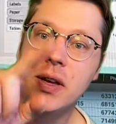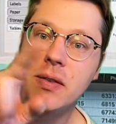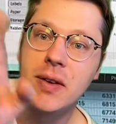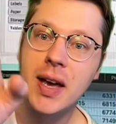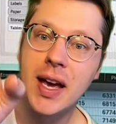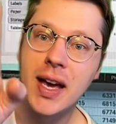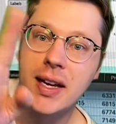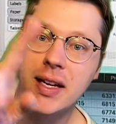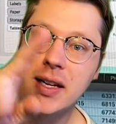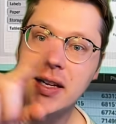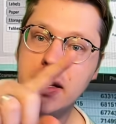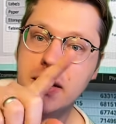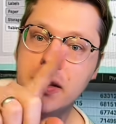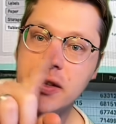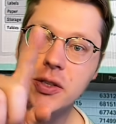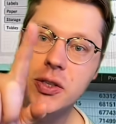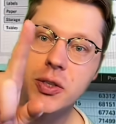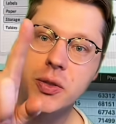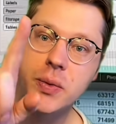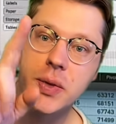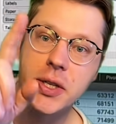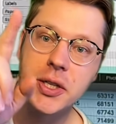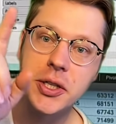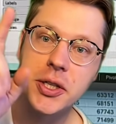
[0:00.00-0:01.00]
we've added in the
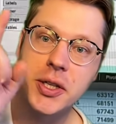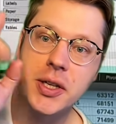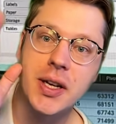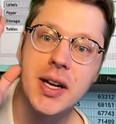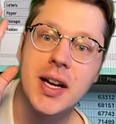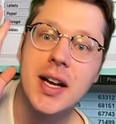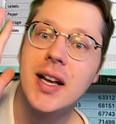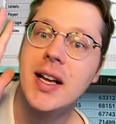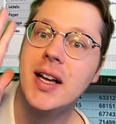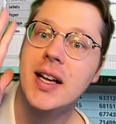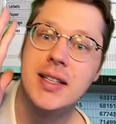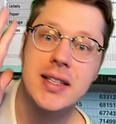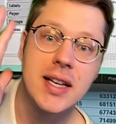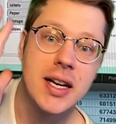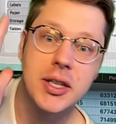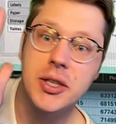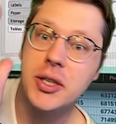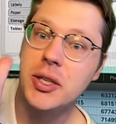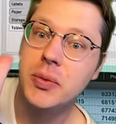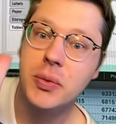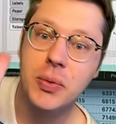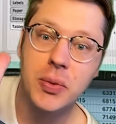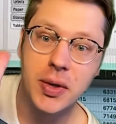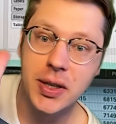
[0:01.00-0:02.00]
switcher. It's
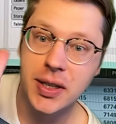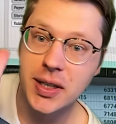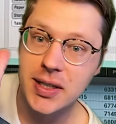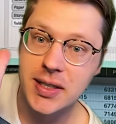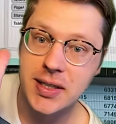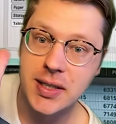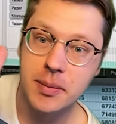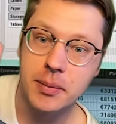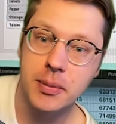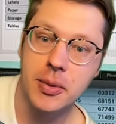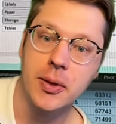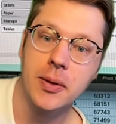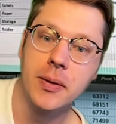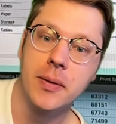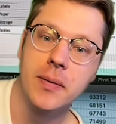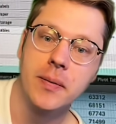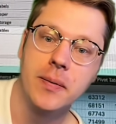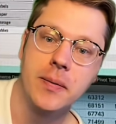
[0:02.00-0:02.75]
actually really simple.